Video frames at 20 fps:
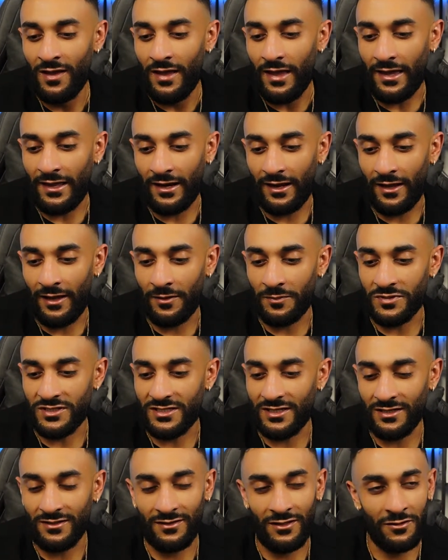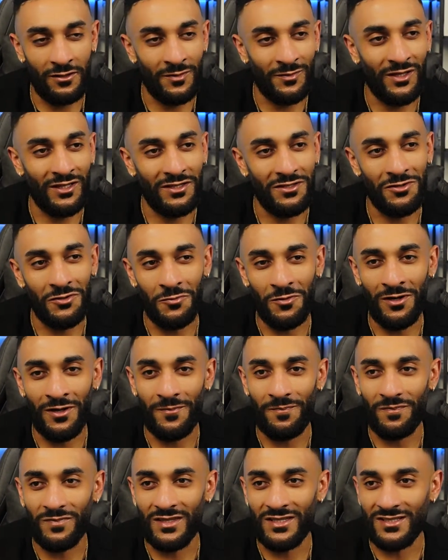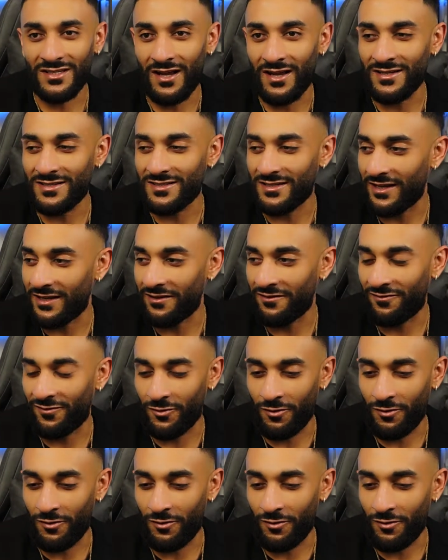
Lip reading: And I'm sitting there and I'm like, you know what? This guy's taking